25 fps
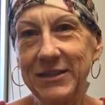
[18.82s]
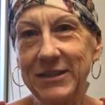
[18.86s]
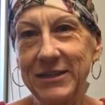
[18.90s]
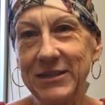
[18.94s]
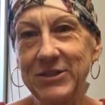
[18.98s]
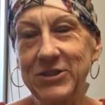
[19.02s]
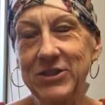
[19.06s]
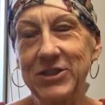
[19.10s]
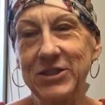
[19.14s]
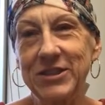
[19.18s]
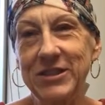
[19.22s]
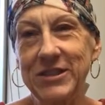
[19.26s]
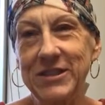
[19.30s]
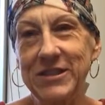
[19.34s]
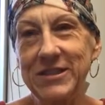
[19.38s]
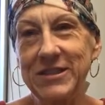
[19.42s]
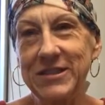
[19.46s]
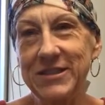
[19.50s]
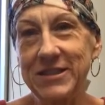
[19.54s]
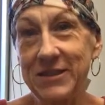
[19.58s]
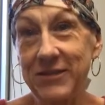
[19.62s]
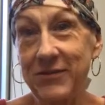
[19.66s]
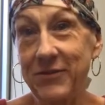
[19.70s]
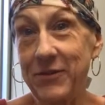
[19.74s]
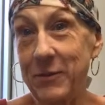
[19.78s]
Usually it's
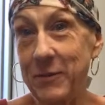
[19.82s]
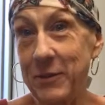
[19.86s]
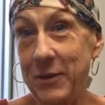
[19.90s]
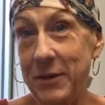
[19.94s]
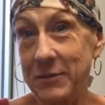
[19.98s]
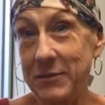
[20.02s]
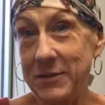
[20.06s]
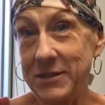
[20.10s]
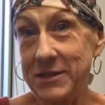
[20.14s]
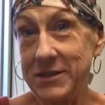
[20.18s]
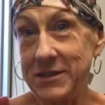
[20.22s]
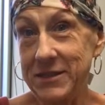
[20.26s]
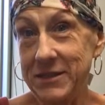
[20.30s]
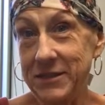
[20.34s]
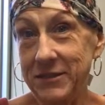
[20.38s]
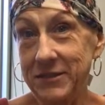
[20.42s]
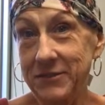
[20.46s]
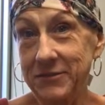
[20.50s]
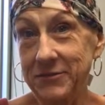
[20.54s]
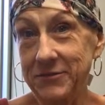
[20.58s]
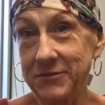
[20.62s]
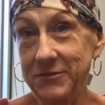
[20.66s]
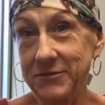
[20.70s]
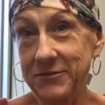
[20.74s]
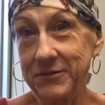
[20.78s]
stuff I buy
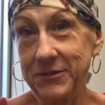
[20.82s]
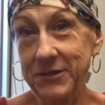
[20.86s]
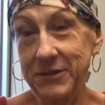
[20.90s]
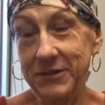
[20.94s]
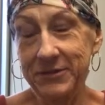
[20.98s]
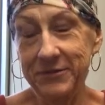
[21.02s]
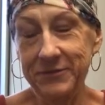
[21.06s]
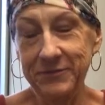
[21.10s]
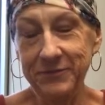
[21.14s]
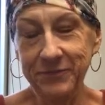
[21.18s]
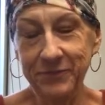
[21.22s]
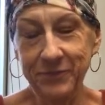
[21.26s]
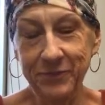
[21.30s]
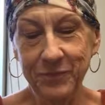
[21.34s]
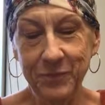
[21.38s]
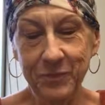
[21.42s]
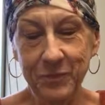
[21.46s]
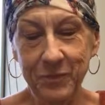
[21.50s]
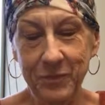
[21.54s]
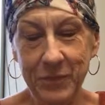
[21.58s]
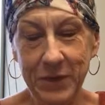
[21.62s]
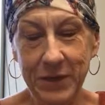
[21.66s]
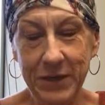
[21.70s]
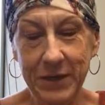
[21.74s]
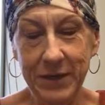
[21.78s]
myself, you know,
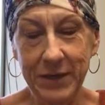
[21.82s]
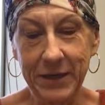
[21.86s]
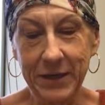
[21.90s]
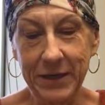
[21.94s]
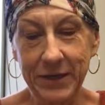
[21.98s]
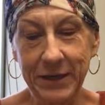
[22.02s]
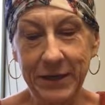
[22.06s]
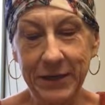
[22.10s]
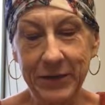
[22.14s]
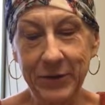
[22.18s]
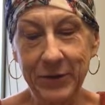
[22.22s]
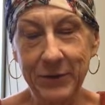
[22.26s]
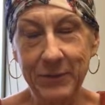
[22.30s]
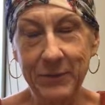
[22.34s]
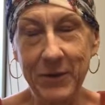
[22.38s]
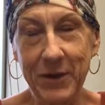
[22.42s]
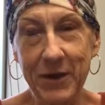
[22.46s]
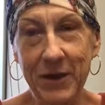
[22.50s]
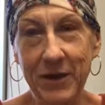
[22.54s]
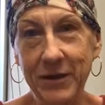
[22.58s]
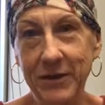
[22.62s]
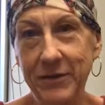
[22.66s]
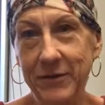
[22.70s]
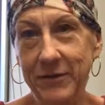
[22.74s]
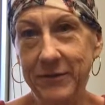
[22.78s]
but you know, I'm
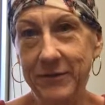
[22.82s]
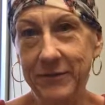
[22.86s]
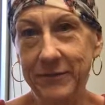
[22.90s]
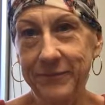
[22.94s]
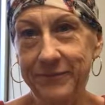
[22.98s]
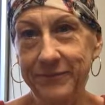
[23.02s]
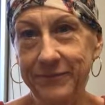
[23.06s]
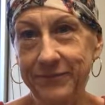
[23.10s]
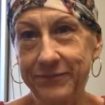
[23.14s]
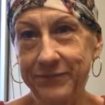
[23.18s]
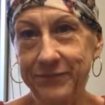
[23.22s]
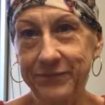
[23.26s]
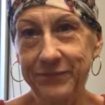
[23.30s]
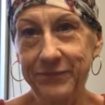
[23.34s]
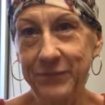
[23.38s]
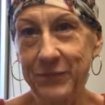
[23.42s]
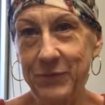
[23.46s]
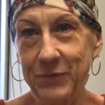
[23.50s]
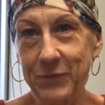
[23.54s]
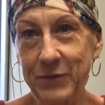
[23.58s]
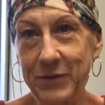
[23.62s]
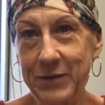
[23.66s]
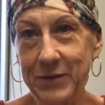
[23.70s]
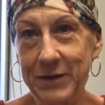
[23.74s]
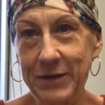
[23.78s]
not
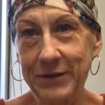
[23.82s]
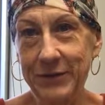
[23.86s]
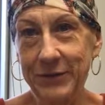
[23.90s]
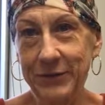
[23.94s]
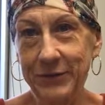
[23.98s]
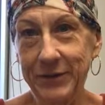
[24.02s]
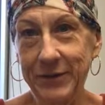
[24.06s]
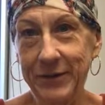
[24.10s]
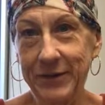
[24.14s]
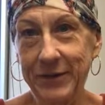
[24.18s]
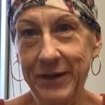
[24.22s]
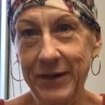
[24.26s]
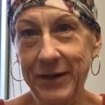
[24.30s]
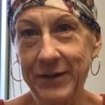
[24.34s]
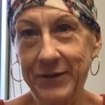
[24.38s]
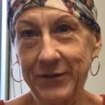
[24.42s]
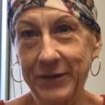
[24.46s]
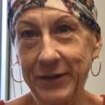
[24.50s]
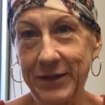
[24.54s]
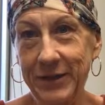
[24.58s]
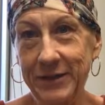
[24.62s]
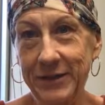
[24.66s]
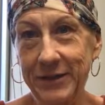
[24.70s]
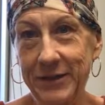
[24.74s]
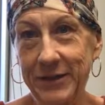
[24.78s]
where I
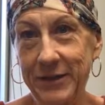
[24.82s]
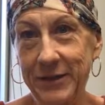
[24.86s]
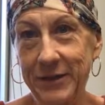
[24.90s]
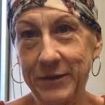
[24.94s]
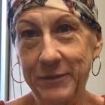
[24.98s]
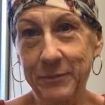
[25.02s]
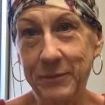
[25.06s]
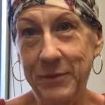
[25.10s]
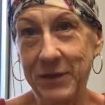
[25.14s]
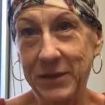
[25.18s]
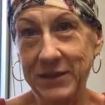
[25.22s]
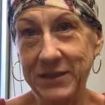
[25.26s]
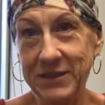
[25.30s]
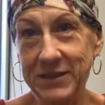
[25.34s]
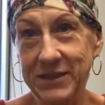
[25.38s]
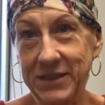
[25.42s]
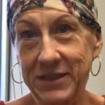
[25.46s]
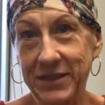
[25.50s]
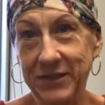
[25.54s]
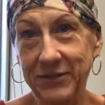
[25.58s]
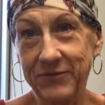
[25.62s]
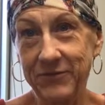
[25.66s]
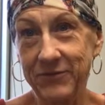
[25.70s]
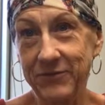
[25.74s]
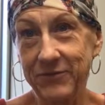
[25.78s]
don't get the
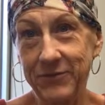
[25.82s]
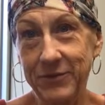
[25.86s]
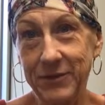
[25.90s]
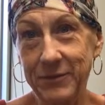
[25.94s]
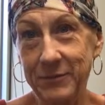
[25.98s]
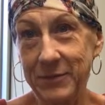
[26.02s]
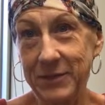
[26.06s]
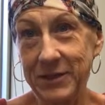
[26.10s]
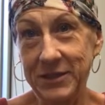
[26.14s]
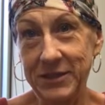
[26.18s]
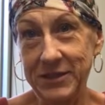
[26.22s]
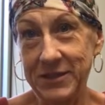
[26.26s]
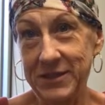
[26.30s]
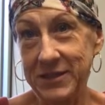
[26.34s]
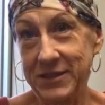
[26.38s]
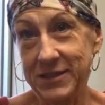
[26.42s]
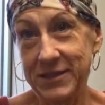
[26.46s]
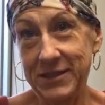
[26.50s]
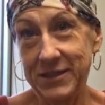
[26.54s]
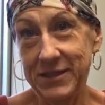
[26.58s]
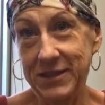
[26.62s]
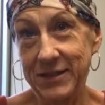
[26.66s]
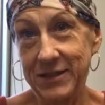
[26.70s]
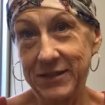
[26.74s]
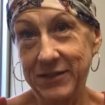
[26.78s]
unboxing freebies
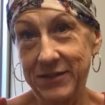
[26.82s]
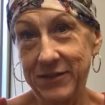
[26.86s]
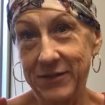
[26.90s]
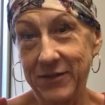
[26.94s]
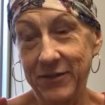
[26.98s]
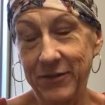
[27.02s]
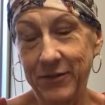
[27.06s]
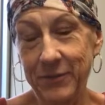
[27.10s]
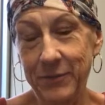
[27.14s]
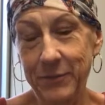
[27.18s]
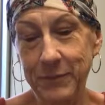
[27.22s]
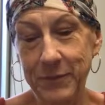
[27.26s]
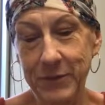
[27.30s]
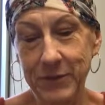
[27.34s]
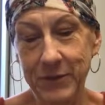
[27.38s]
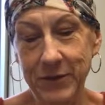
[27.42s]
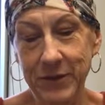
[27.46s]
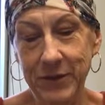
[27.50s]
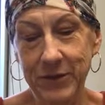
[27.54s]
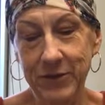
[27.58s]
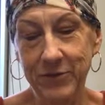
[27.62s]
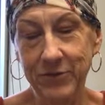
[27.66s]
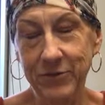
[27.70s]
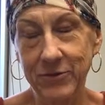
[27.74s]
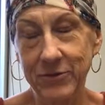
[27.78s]
that all the
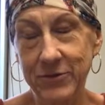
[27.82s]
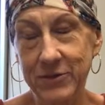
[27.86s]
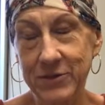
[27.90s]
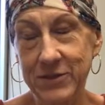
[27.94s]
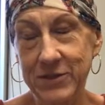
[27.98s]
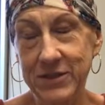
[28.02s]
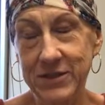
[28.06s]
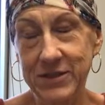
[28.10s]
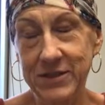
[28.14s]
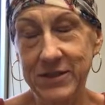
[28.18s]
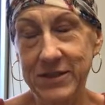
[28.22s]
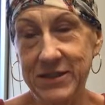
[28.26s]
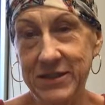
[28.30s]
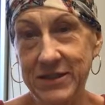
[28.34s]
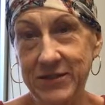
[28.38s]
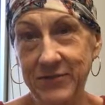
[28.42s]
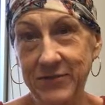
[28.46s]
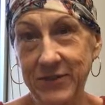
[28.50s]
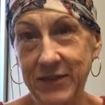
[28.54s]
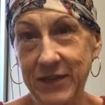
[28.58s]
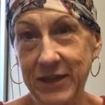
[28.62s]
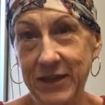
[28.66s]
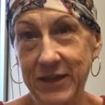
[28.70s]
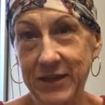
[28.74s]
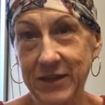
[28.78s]
beauty gurus and
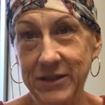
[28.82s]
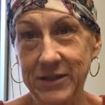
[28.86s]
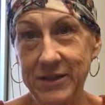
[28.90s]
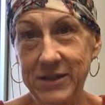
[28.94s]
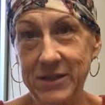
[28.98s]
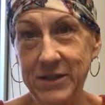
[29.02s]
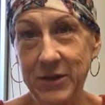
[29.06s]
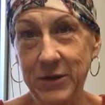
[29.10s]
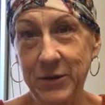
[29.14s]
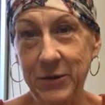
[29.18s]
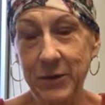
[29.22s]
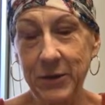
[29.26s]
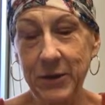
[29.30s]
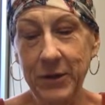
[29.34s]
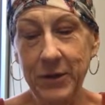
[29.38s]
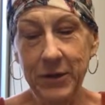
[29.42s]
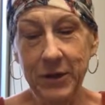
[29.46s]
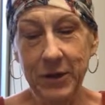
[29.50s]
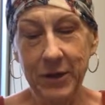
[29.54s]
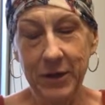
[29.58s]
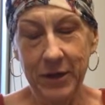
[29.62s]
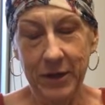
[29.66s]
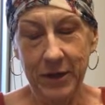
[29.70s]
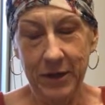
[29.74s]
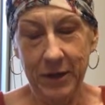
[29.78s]
stuff get. So
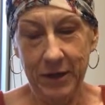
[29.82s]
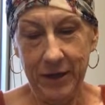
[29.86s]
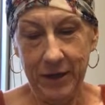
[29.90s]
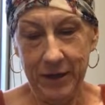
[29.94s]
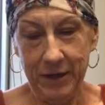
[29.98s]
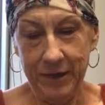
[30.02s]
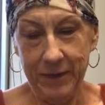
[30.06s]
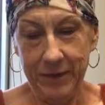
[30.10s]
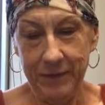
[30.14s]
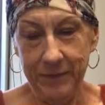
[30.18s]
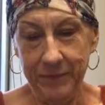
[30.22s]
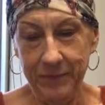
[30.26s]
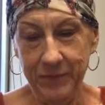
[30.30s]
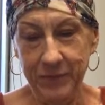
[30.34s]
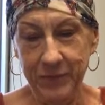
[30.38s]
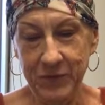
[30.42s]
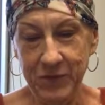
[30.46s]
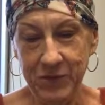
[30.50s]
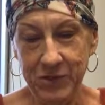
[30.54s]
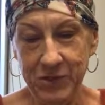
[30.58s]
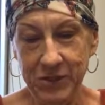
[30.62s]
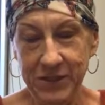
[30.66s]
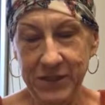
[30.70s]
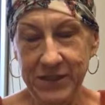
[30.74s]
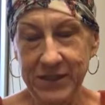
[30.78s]

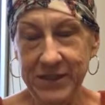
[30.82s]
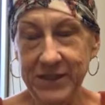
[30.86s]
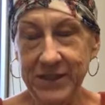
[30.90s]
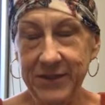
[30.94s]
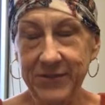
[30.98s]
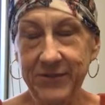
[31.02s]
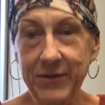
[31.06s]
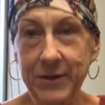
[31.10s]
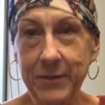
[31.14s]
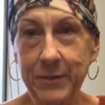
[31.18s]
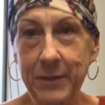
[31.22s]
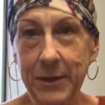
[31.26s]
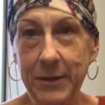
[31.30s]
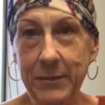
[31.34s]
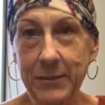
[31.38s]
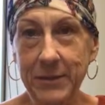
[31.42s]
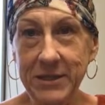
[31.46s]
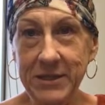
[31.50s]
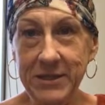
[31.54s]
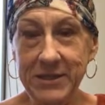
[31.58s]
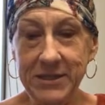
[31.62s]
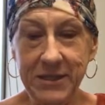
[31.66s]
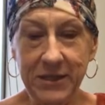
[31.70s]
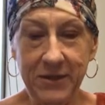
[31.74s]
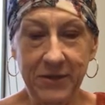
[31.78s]
usually it's stuff I buy
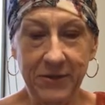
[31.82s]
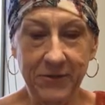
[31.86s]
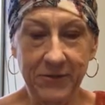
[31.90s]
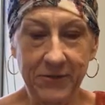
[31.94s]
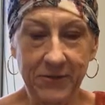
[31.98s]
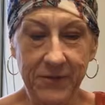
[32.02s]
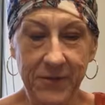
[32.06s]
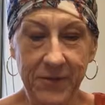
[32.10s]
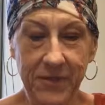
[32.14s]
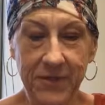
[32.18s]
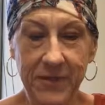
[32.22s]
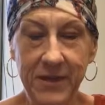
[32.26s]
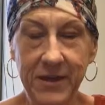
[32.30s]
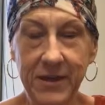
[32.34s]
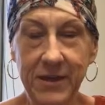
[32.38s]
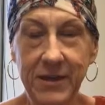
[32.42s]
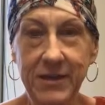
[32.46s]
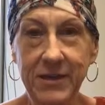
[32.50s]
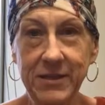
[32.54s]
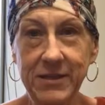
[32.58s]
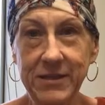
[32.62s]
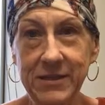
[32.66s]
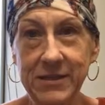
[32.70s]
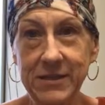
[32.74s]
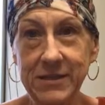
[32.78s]
myself.
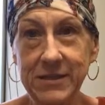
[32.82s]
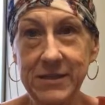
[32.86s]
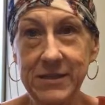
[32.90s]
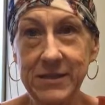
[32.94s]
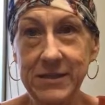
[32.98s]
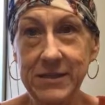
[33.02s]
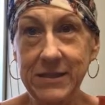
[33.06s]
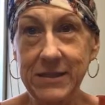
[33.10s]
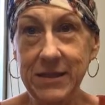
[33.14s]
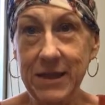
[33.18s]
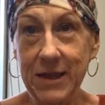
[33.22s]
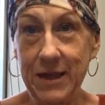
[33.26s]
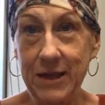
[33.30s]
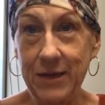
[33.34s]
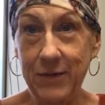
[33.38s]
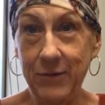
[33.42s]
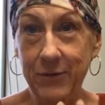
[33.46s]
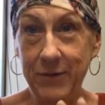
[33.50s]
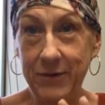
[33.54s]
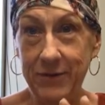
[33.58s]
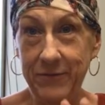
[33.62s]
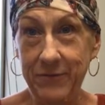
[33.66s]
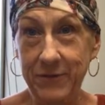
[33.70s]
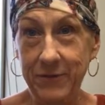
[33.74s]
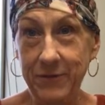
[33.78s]
This,
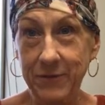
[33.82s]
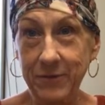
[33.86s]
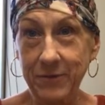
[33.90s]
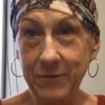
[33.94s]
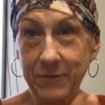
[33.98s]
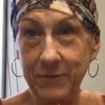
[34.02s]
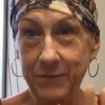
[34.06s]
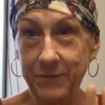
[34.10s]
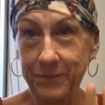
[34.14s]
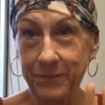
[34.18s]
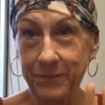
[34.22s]
however,